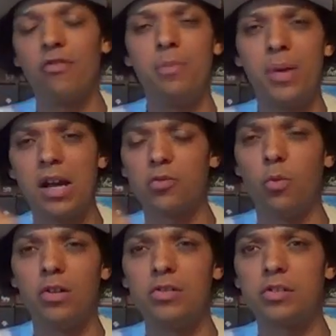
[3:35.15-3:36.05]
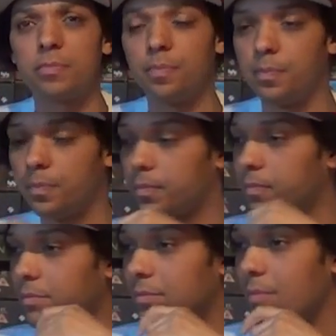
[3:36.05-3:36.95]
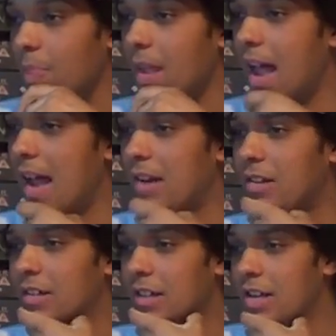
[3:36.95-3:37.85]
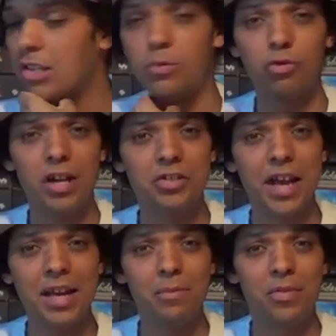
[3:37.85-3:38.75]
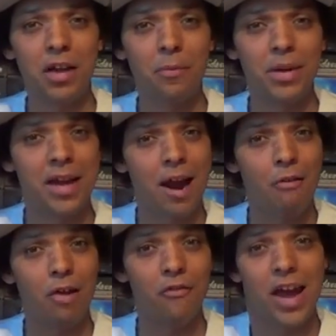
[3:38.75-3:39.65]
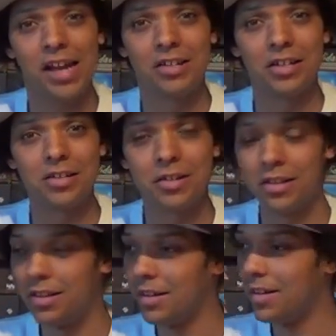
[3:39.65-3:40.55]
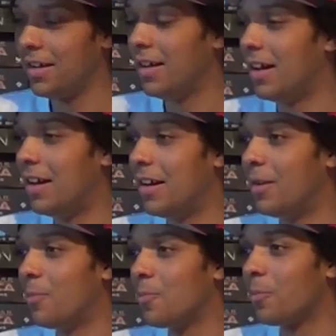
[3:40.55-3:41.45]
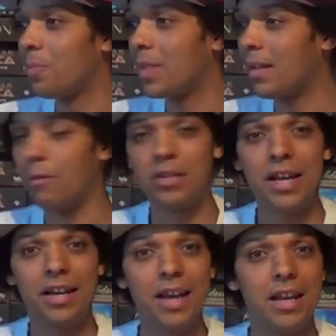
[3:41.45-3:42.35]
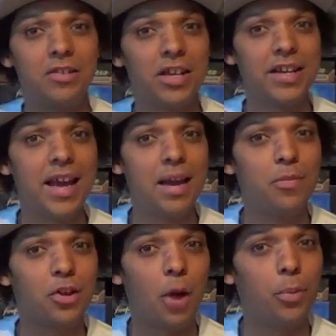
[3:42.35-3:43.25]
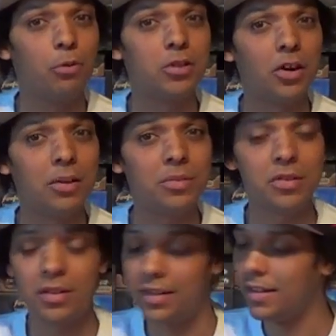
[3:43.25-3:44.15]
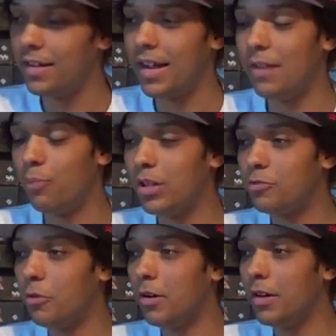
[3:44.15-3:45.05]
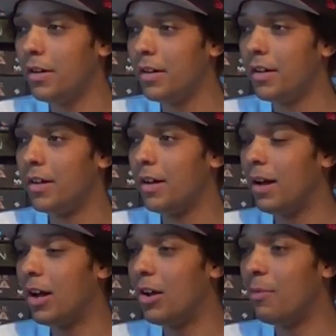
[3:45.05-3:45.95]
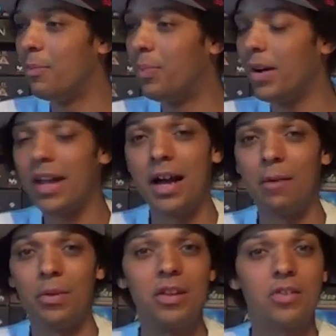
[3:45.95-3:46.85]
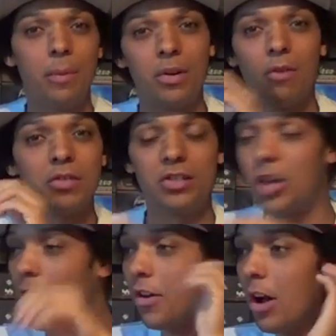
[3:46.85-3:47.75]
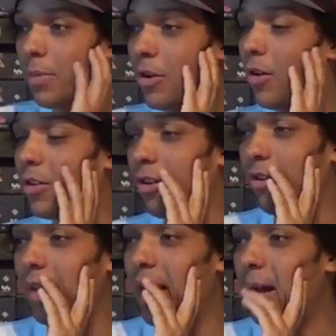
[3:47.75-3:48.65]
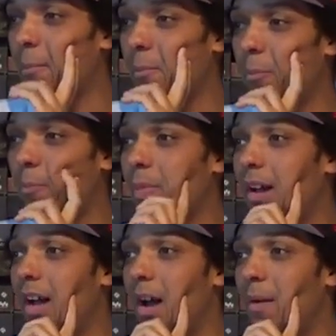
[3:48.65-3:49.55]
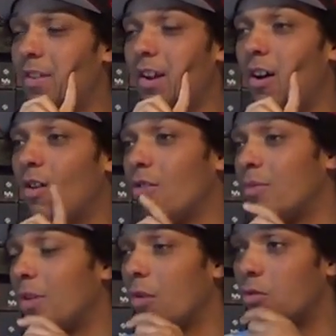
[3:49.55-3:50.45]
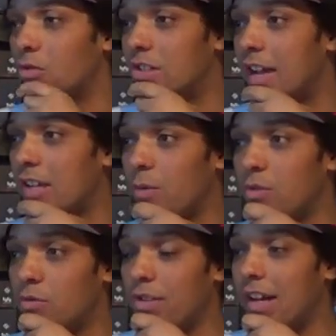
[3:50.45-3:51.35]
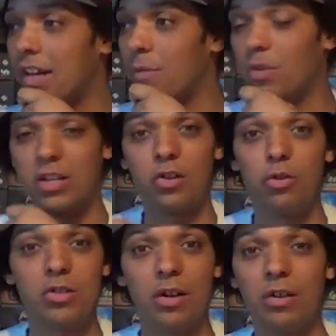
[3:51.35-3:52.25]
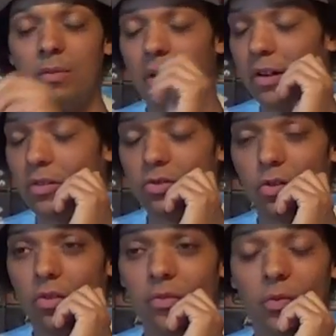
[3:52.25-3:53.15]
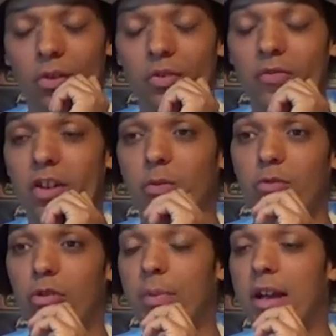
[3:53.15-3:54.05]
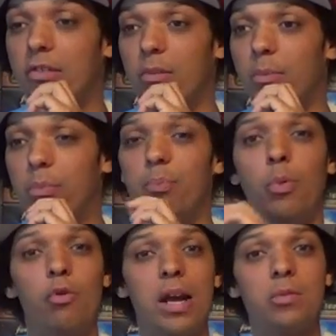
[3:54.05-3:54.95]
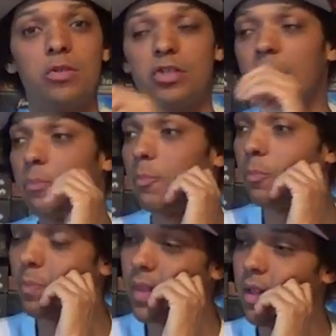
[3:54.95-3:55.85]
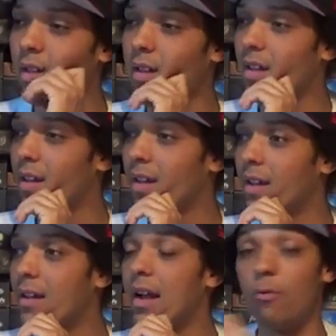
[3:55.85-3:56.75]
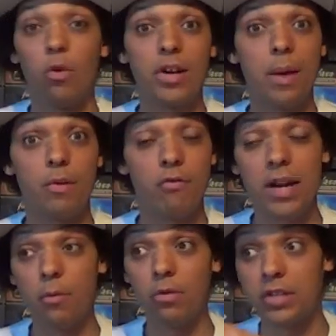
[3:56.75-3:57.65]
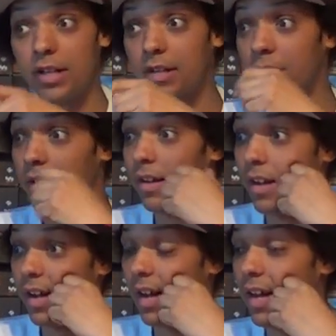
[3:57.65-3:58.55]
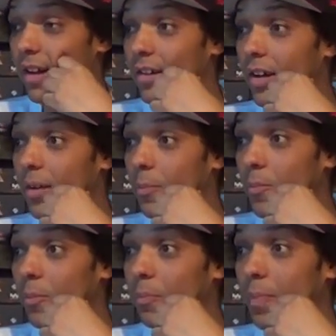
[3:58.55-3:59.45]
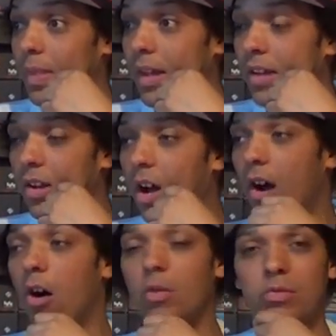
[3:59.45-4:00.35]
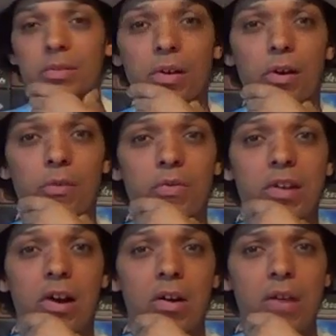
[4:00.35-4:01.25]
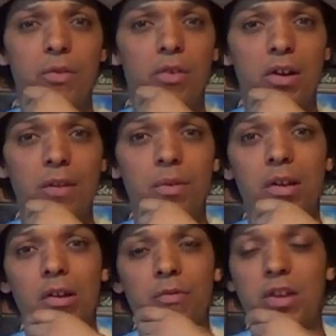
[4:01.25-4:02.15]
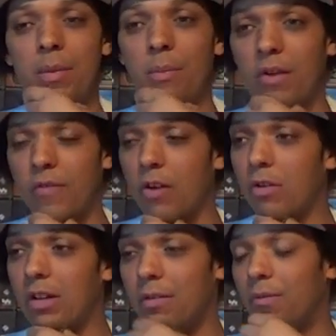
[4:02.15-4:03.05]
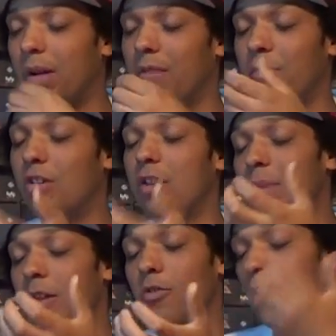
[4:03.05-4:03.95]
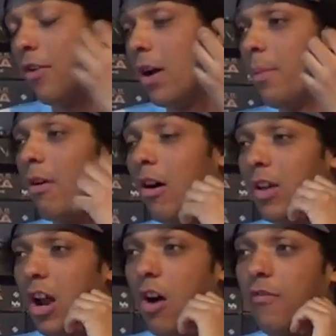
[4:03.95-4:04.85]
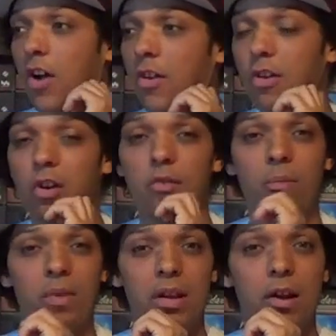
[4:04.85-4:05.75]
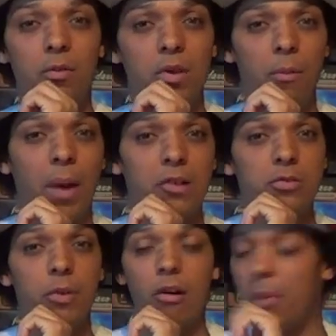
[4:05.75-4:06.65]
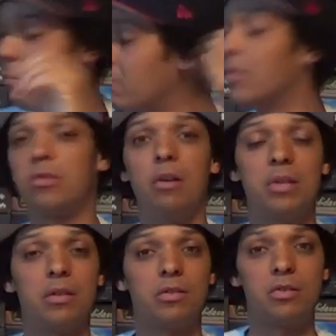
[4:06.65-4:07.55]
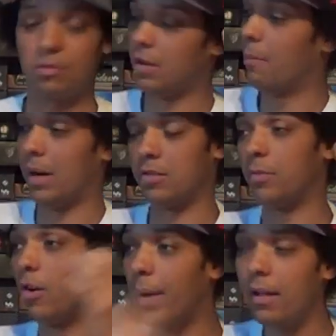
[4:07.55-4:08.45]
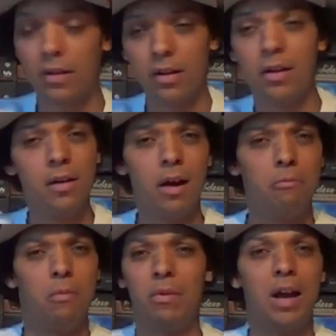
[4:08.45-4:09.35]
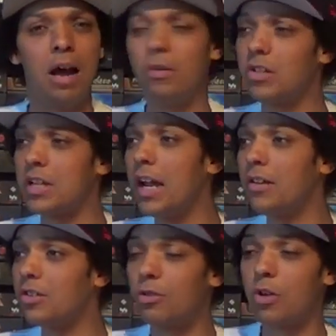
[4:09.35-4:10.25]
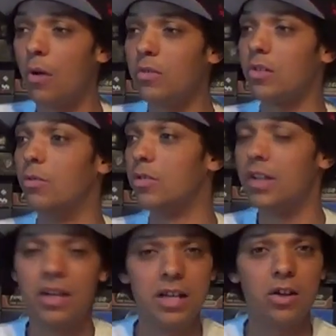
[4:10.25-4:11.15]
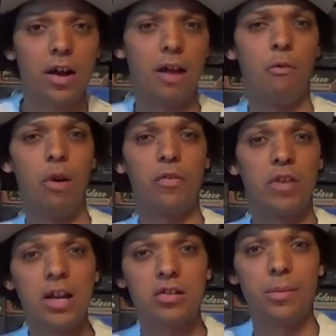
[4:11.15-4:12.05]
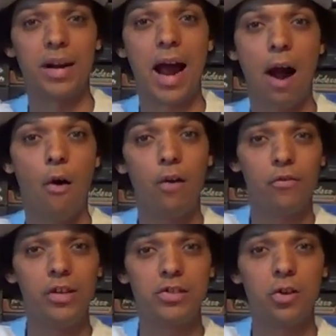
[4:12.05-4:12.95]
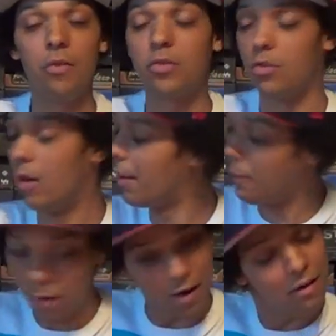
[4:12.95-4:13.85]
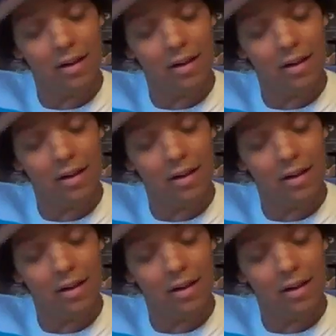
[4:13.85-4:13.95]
three PS ones, and some trash games that I've been carrying around for ages. Um, I've taken it Insane Games a couple of times in Bridgewater. Um, but yeah, but this time I obviously turned up, got got there. Um, I said, oh, I've got some consoles to test. I want to trade in because I knew I, I saw the, on the Facebook group he had some board games on the shelf. There's one game I really wanted, and um, he's like, oh, obviously, oh, I'll give you, I'll give you, you know, if you give me my phone, if, if you give me your phone number, I'll, you know, I'll phone you and hope, you know, come back tomorrow. I'm like, I'll come back tomorrow, mate. I'm, like, how long does it take to do consoles? He's like, we have to test them an hour for each console. I'm like, what?